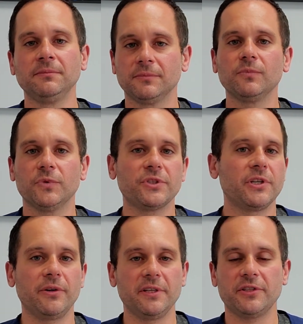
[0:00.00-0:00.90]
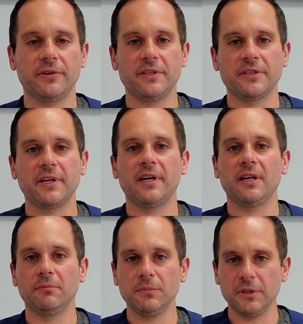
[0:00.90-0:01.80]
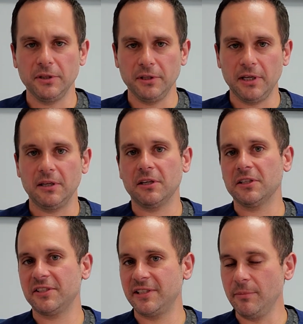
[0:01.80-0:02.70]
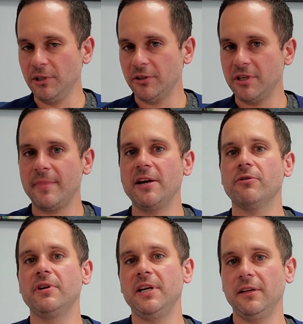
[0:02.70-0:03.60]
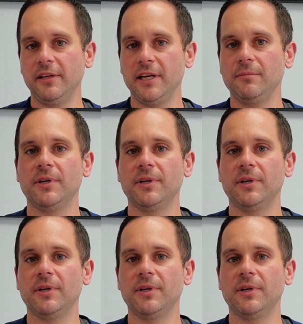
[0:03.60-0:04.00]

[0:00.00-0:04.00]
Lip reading: So it's similar to microneedling,